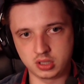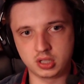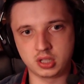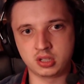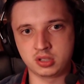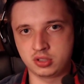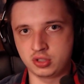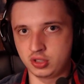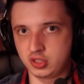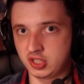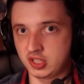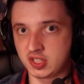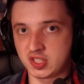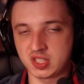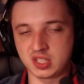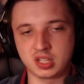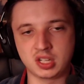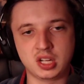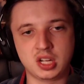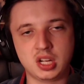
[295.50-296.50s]
to this.
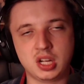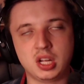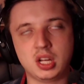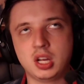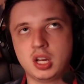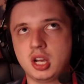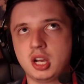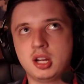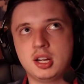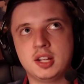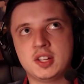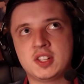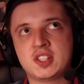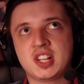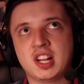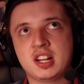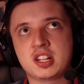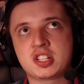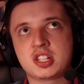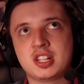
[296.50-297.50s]
That's
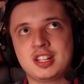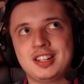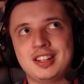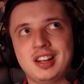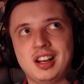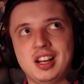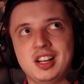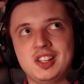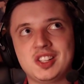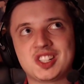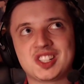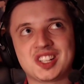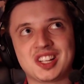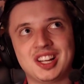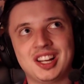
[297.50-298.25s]
such a nice